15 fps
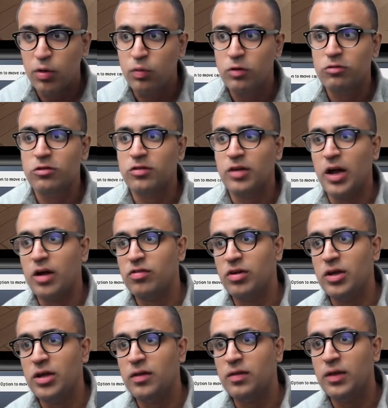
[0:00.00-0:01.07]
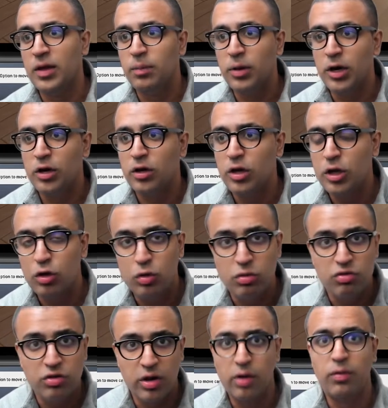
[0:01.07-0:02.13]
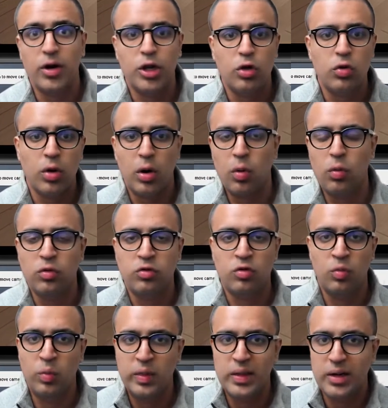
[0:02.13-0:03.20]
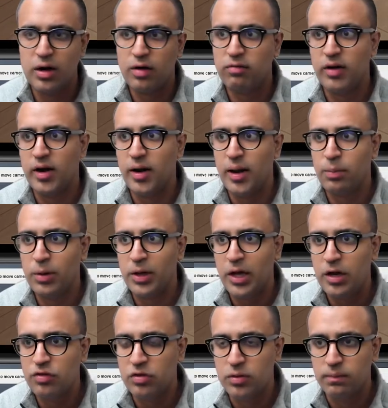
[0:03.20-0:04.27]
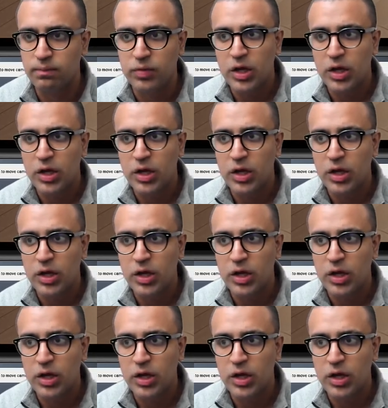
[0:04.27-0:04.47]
which is actually the ability to generate QR codes within our Flutter application.